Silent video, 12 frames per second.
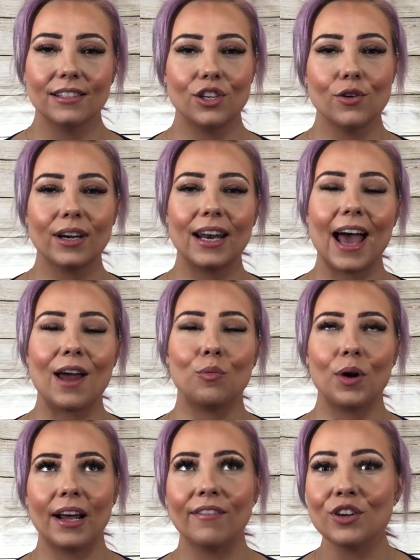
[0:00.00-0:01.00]
So you can
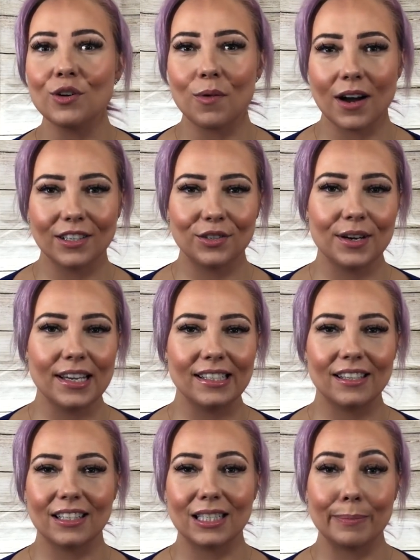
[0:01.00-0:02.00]
add whatever you want to
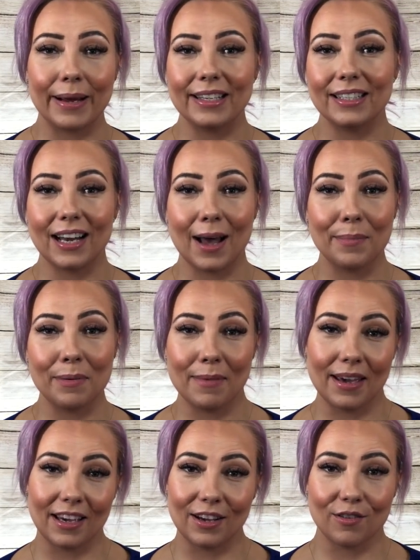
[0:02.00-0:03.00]
it to spice it up and
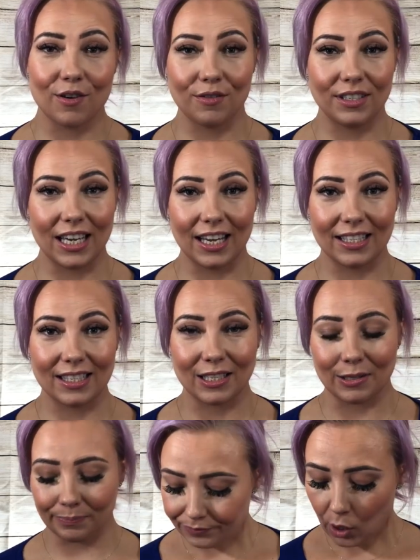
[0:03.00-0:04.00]
make it your own
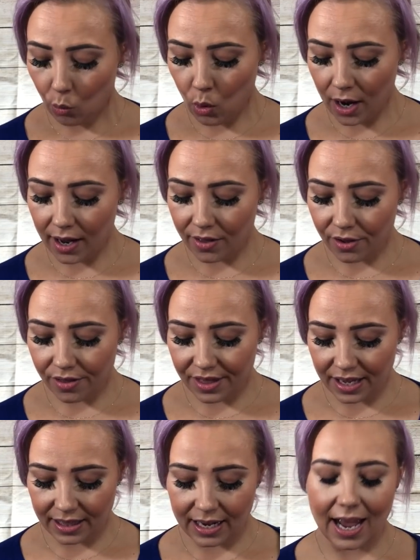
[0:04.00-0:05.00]
taste. One other
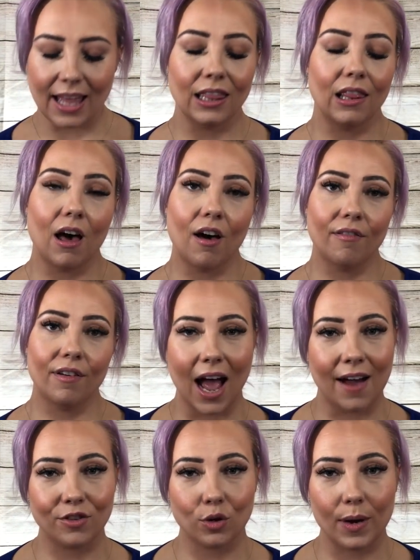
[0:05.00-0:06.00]
thing that I love
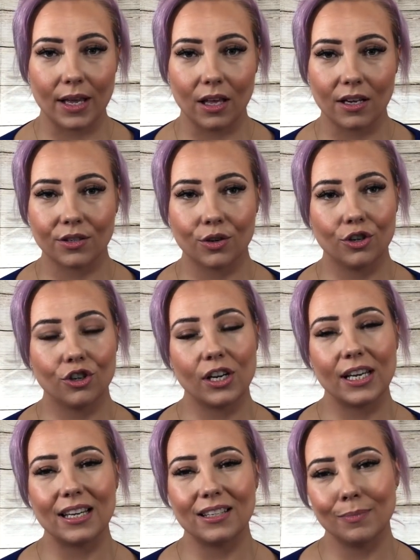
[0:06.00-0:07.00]
after weight loss
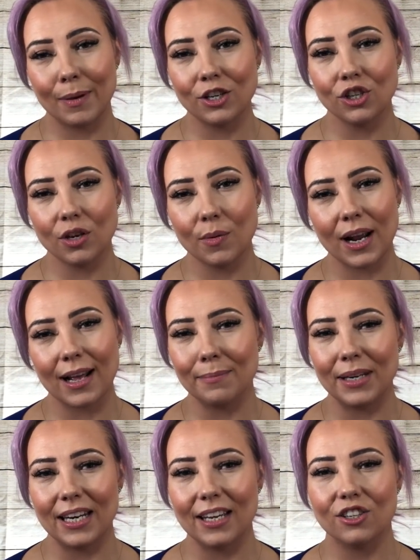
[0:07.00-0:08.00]
surgery, especially when
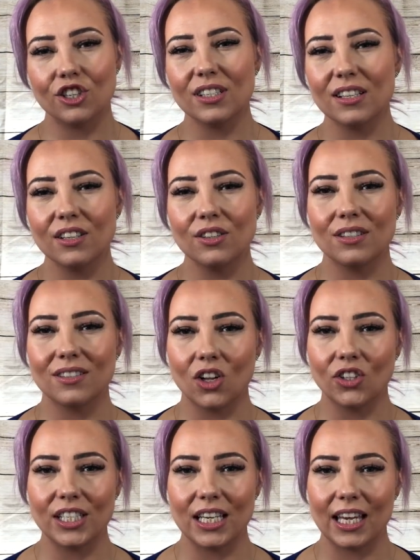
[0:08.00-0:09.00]
I'm needing just a little
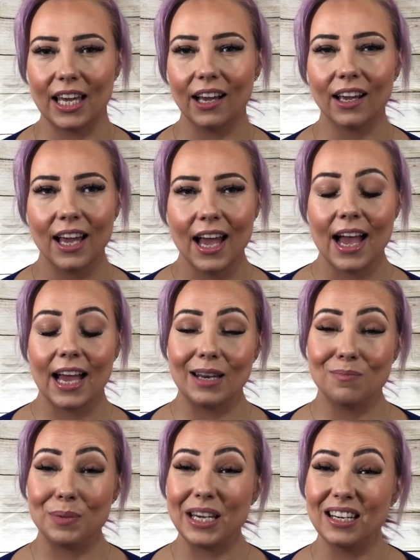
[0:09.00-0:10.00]
salty kick,
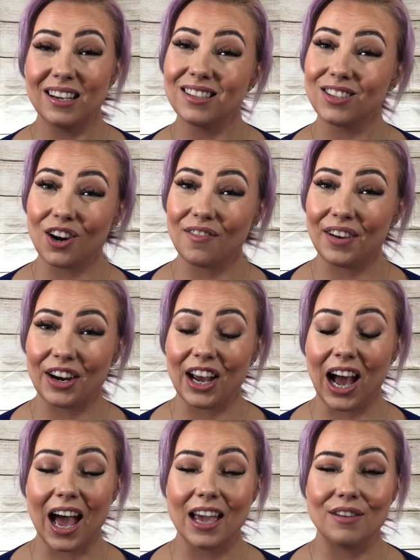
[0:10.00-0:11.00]
and peanuts are very
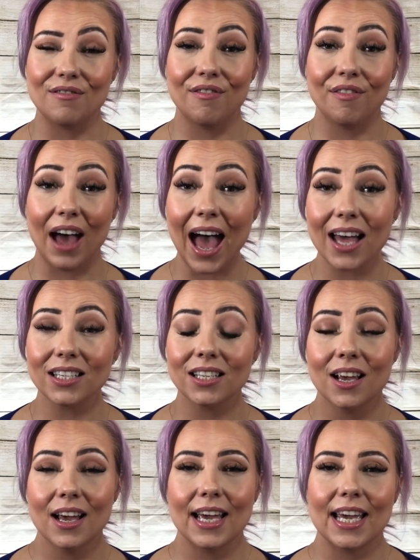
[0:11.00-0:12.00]
high in fat,
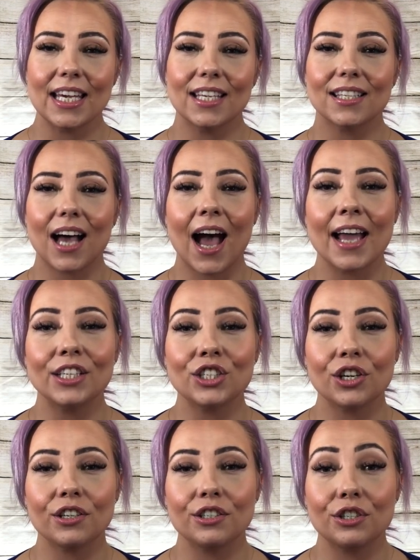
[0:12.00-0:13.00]
is I
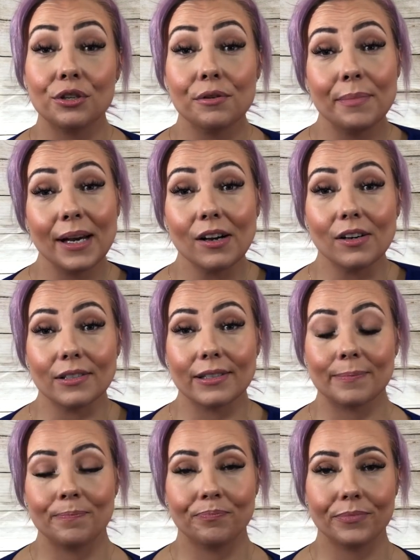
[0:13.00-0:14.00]
turn to
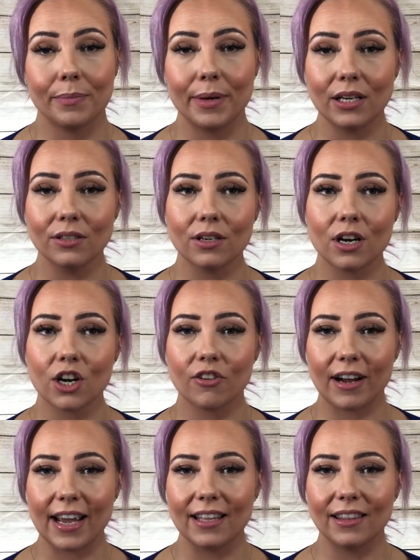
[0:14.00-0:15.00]
pickles. Pickles are a
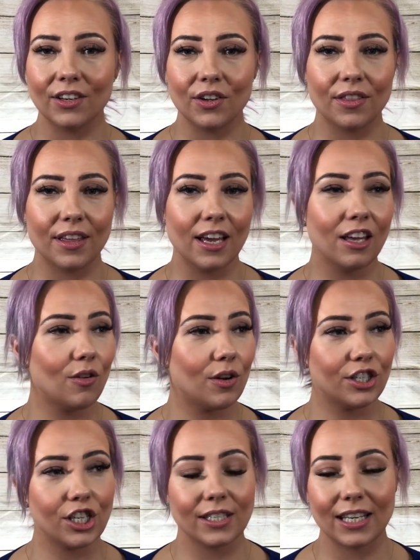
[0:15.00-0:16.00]
great little thing. You
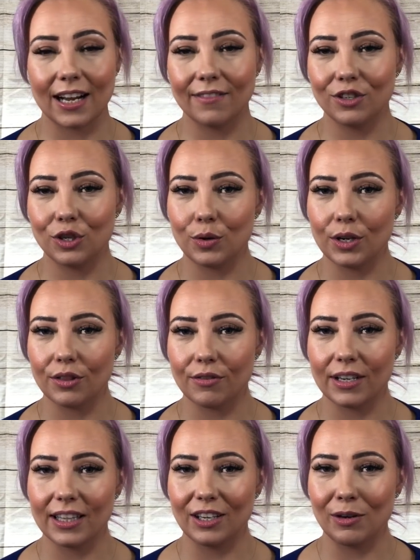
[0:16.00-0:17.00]
can just have two or
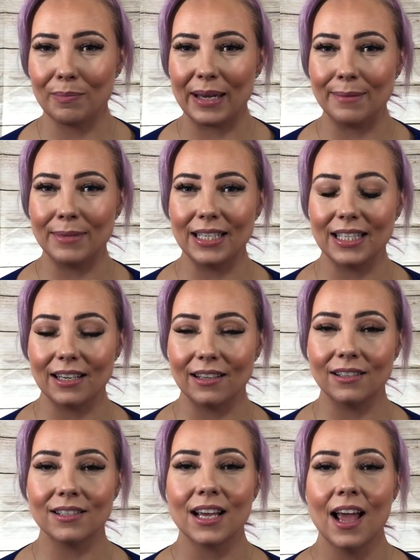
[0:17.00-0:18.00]
three little baby
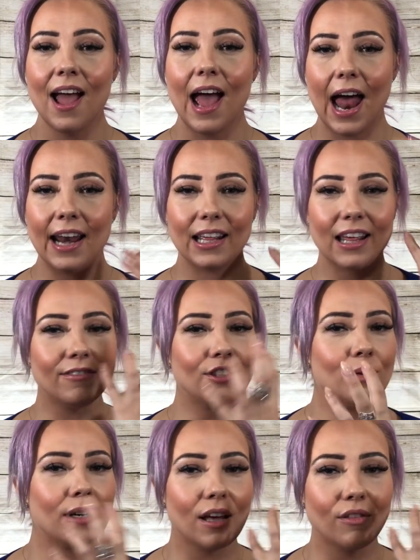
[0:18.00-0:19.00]
dills, and it
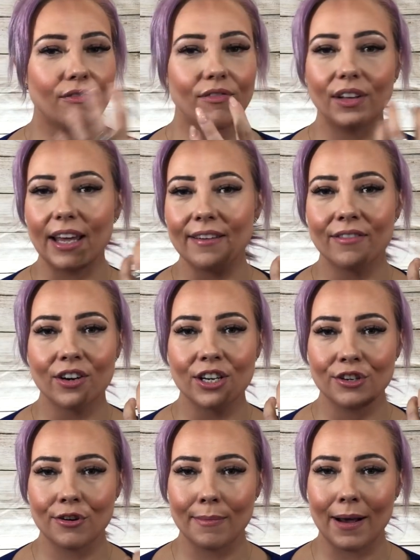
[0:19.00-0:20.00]
gives you enough flavor
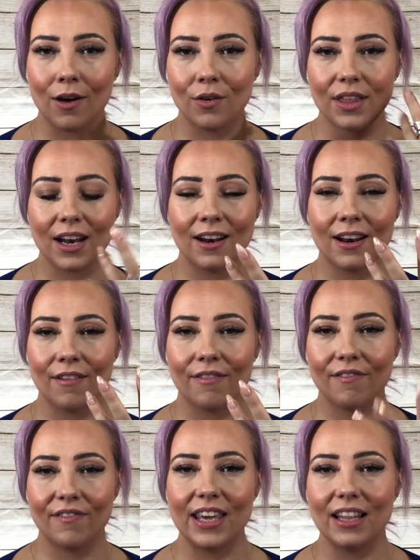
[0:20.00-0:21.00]
in your mouth and
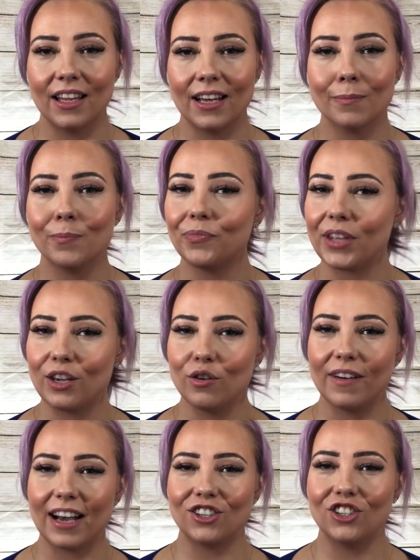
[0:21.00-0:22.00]
enough feeling that
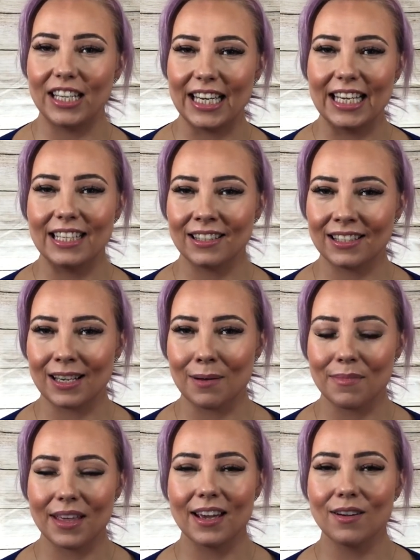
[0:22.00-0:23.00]
you've actually eaten
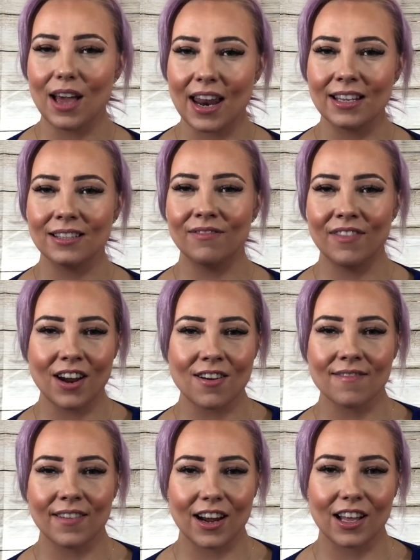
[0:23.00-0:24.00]
something, and it's
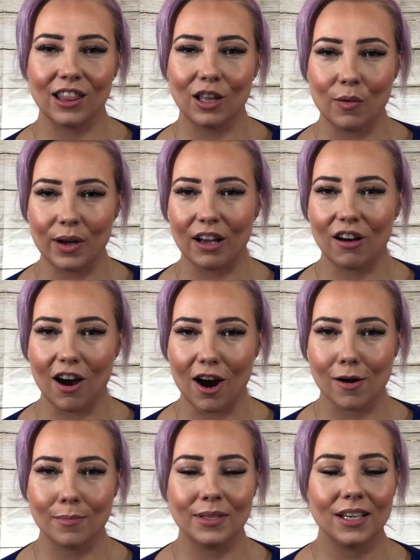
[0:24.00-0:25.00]
very, very low in
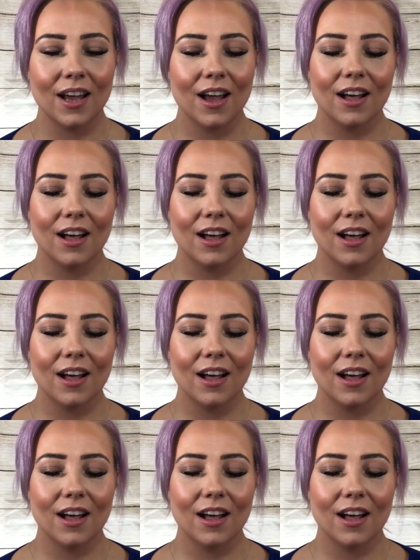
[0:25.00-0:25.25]
carbs,